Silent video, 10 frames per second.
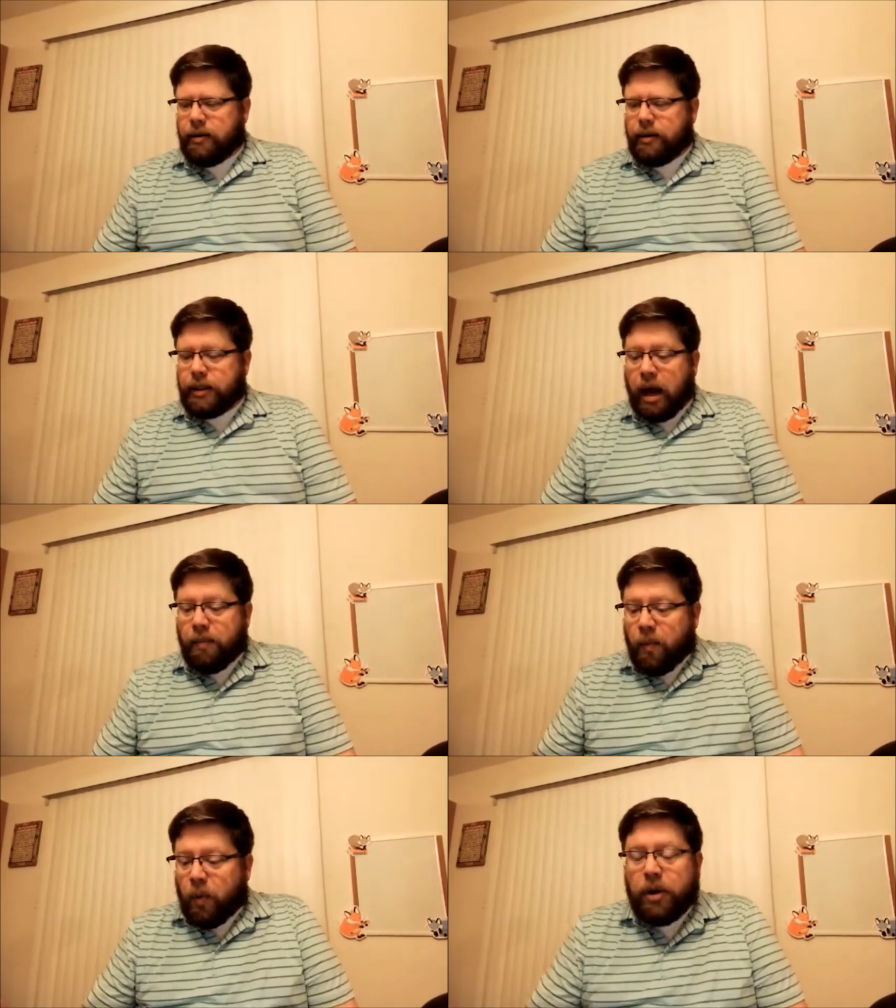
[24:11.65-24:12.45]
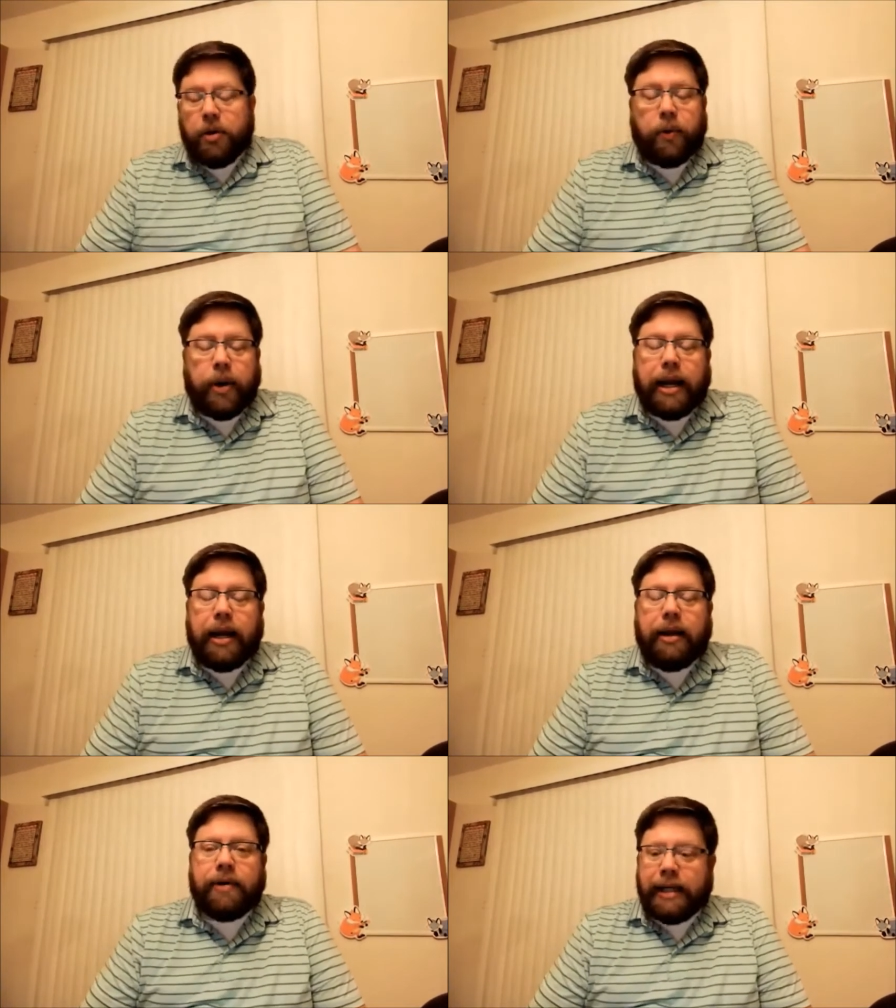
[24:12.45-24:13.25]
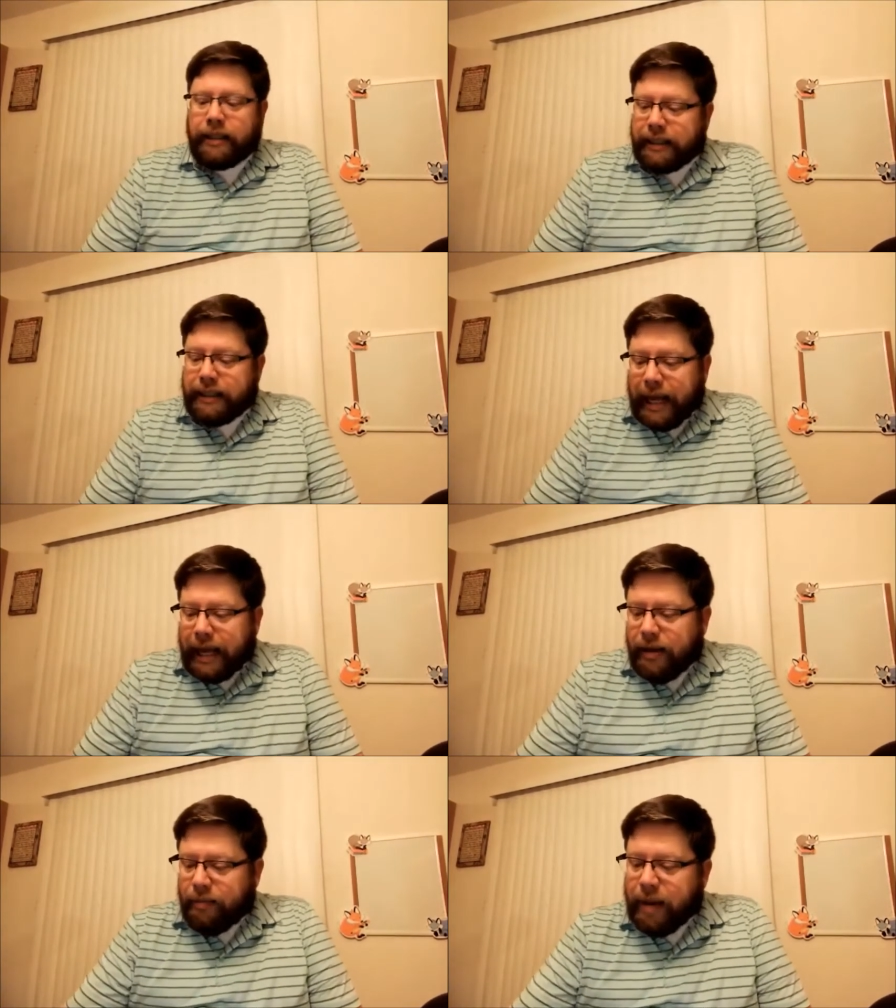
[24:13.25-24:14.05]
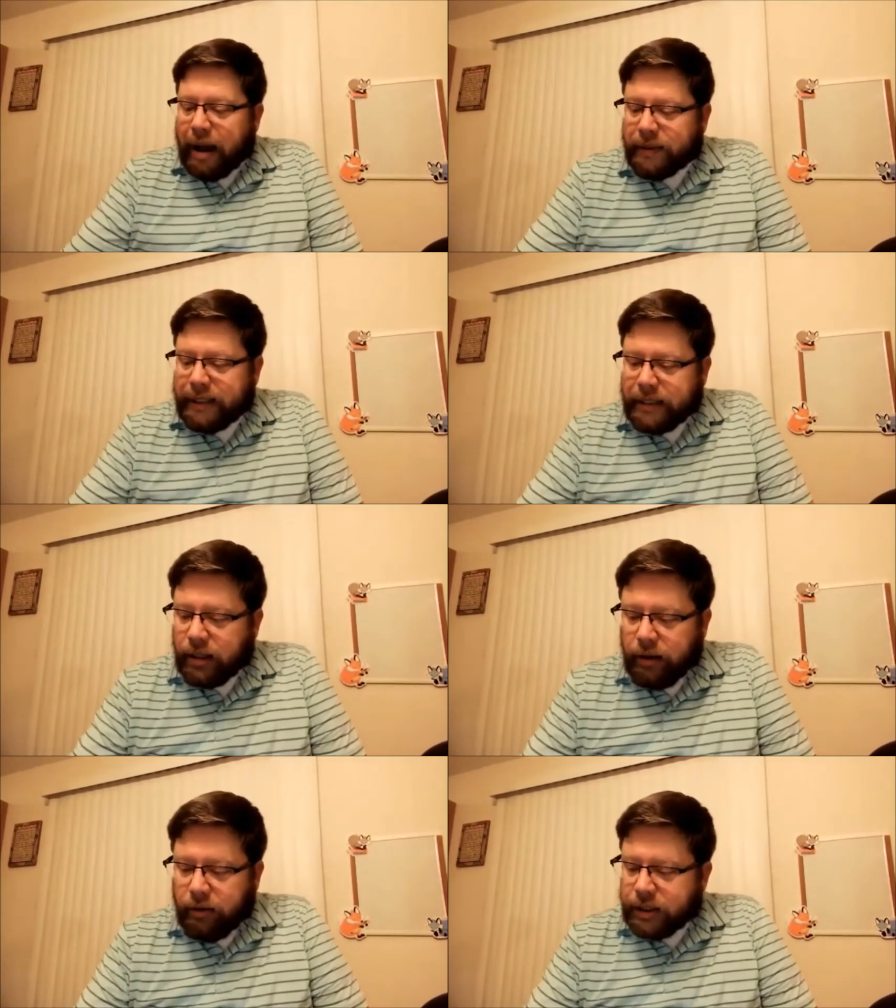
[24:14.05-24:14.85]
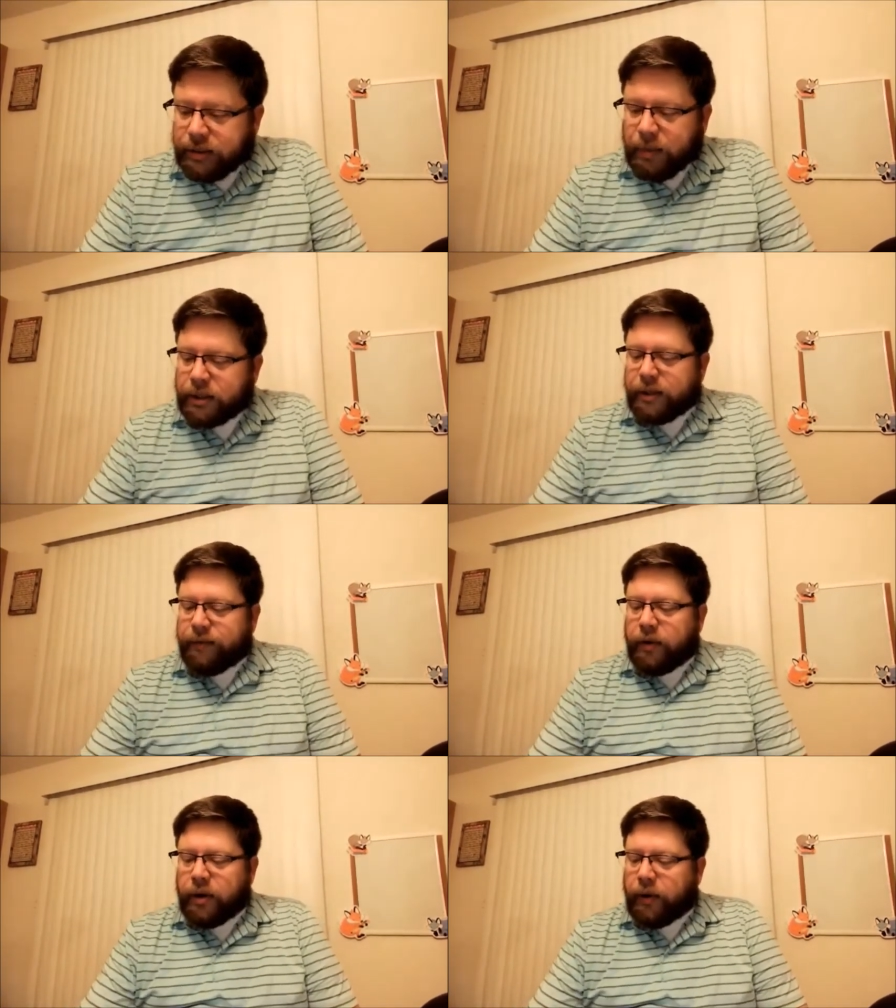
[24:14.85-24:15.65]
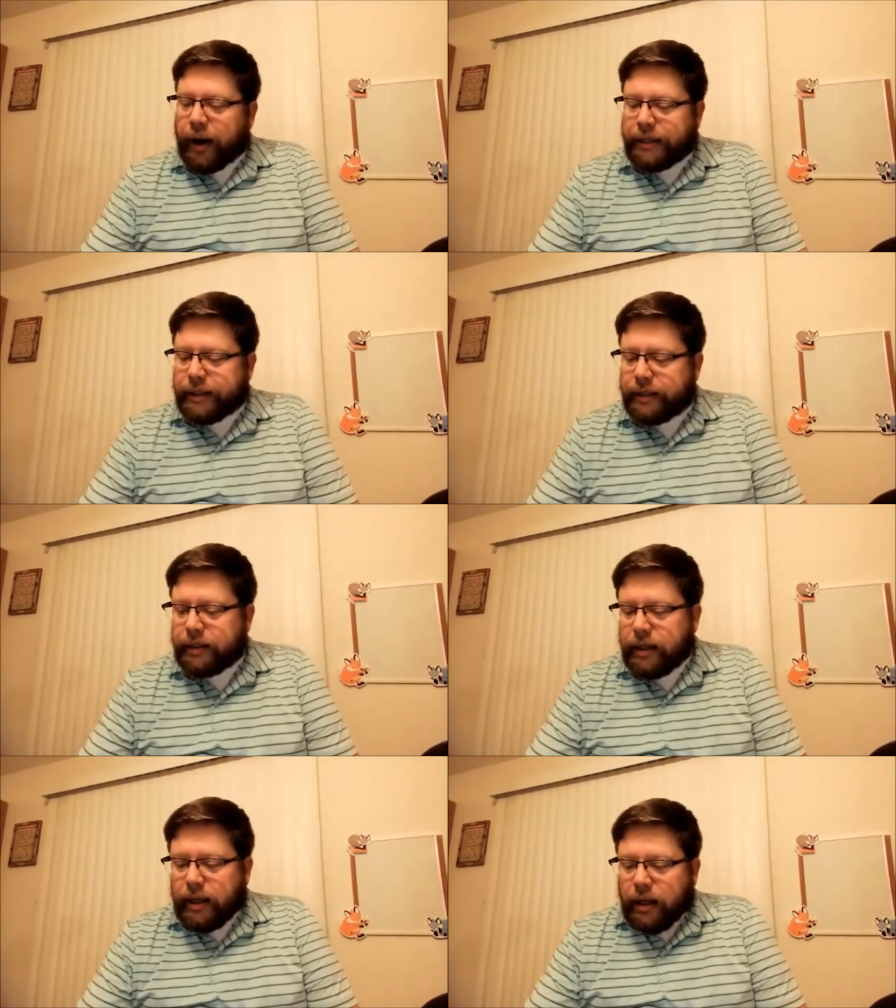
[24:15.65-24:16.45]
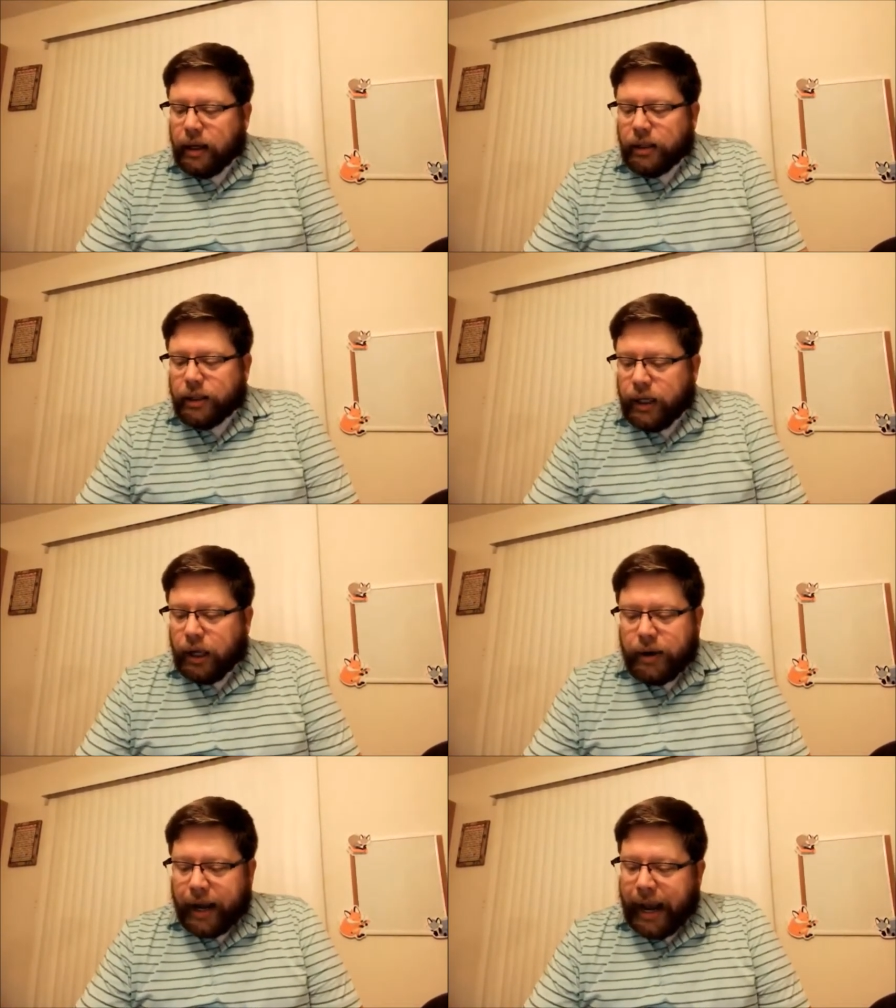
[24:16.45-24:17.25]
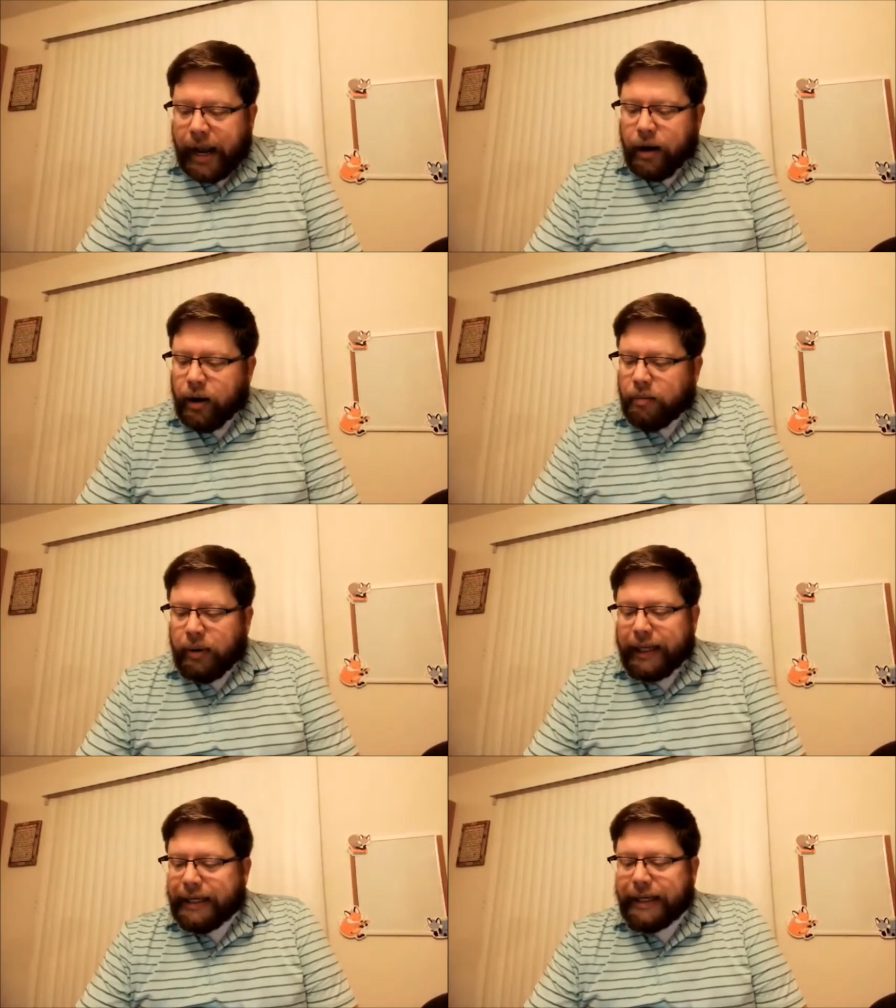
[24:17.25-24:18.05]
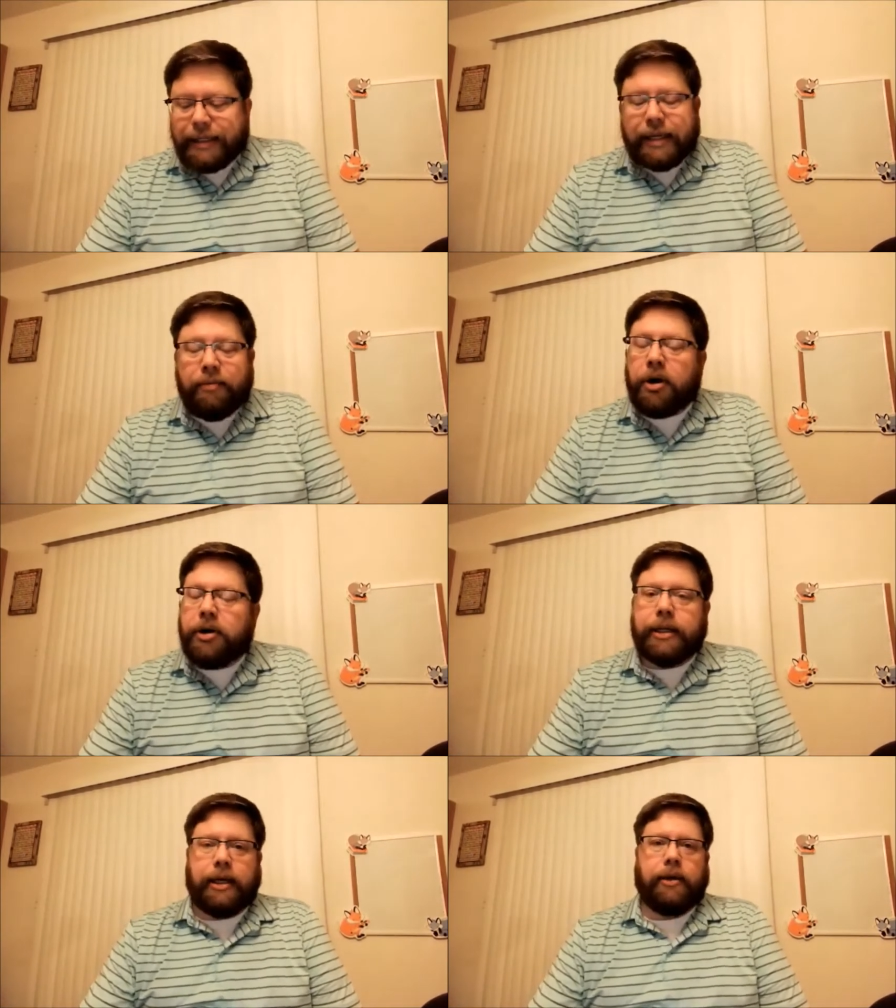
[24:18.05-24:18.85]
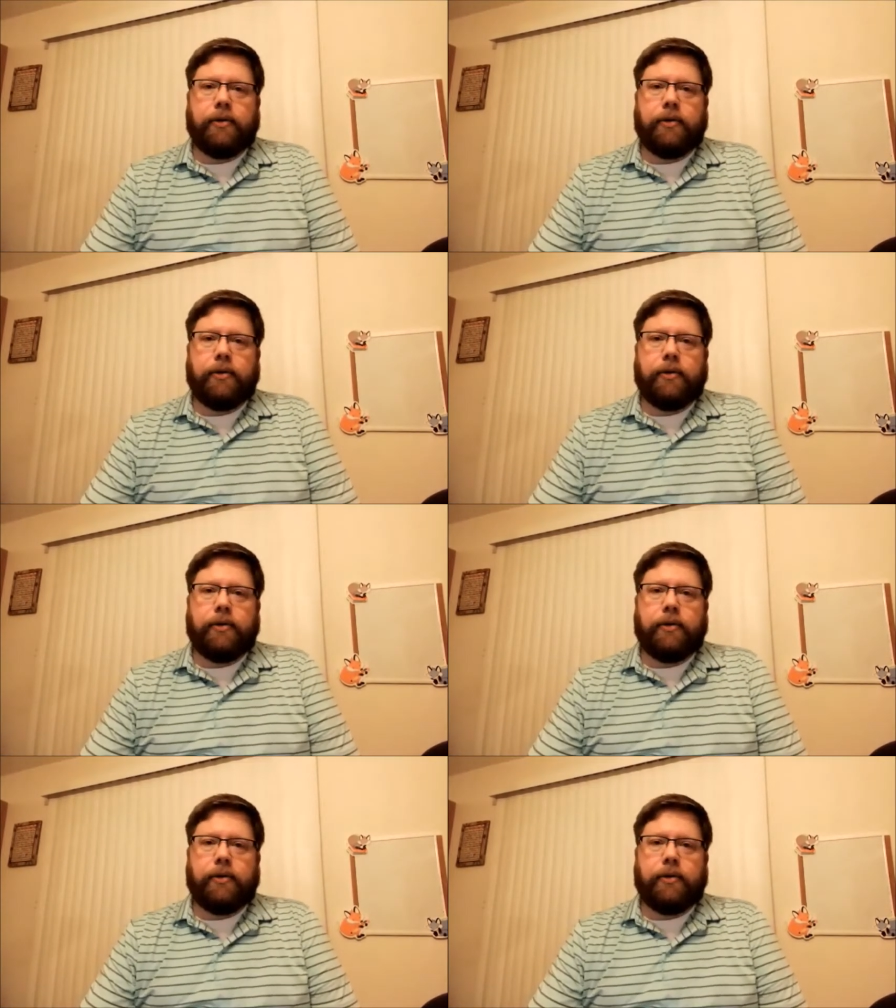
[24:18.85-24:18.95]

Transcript: Psalm 103 even tells us that. Bible says the Lord is merciful and gracious, slow to anger and plenteous in mercy.